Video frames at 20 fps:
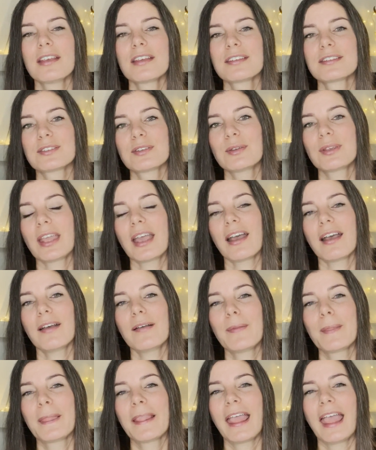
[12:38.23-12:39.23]
So yeah,
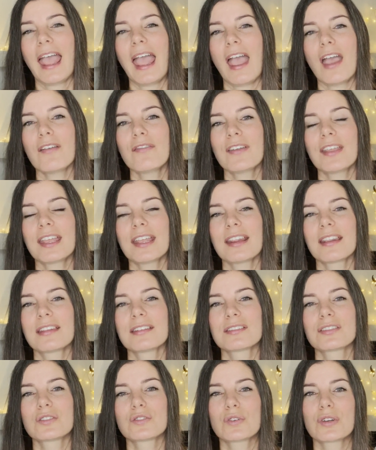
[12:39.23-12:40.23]
having
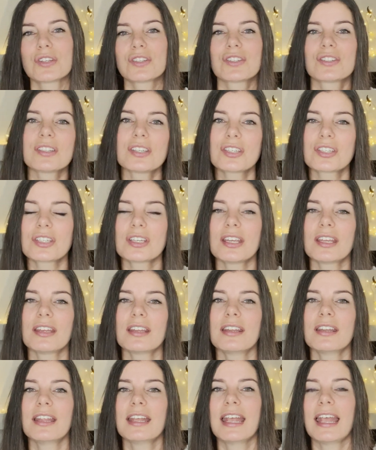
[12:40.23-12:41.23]
this
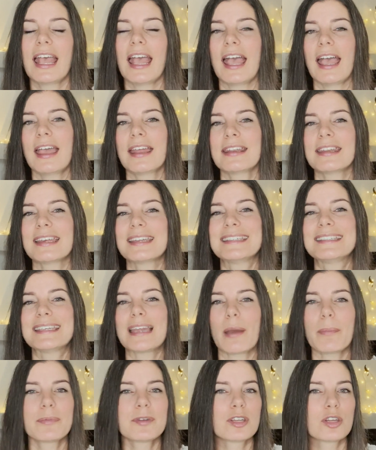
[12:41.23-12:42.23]
transition and
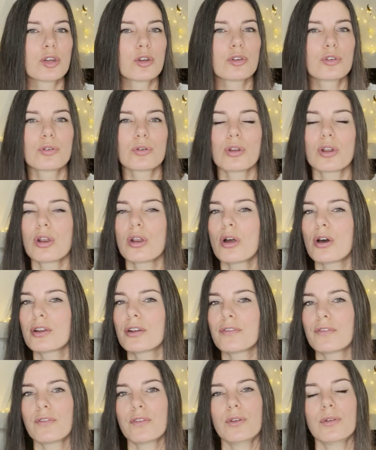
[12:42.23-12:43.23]
adapting to a lot
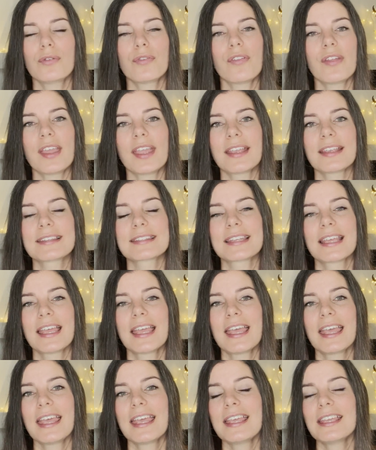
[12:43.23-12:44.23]
of new things
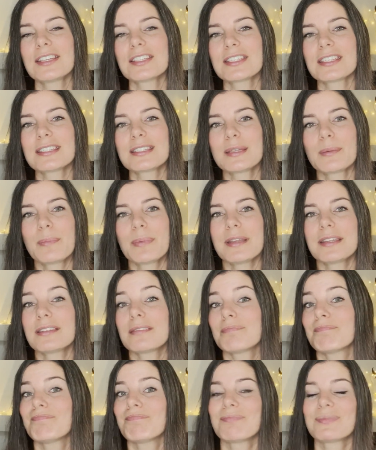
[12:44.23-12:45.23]
is just a bit
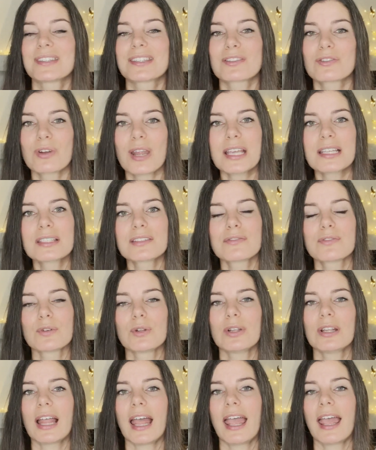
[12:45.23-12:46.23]

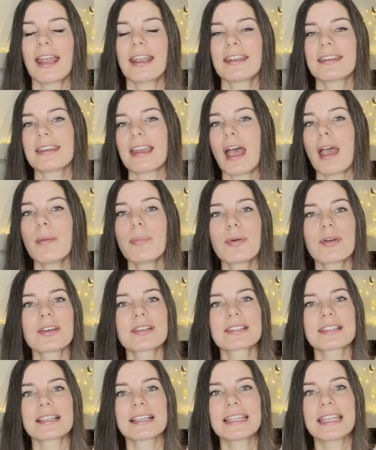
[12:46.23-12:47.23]
stressful. And I
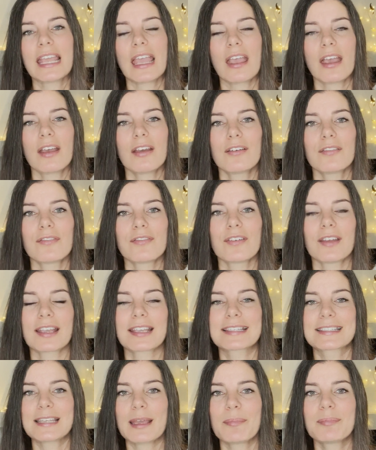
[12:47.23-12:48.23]
personally have
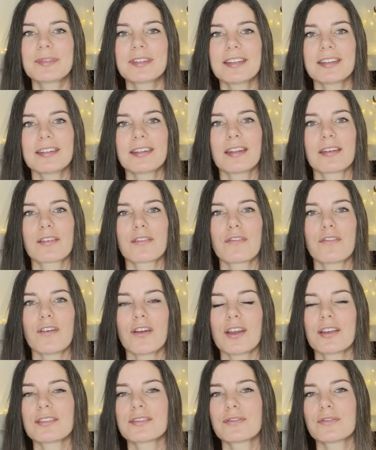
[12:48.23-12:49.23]
accepted that the
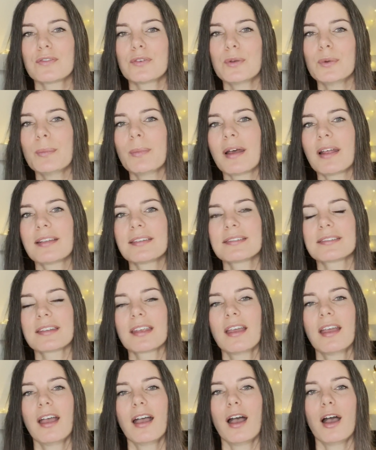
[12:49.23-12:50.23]
first few months
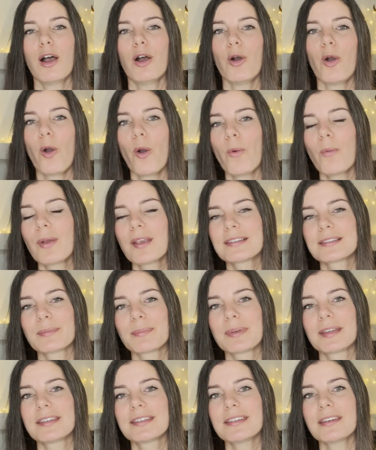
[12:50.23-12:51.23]
are always a
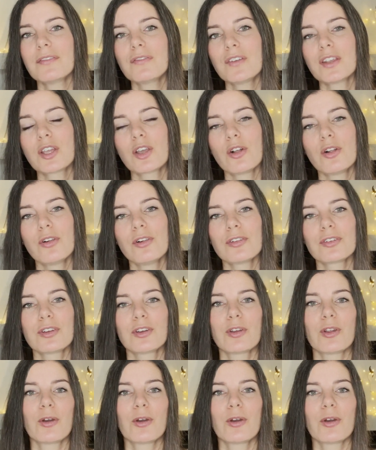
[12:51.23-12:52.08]
bit difficult.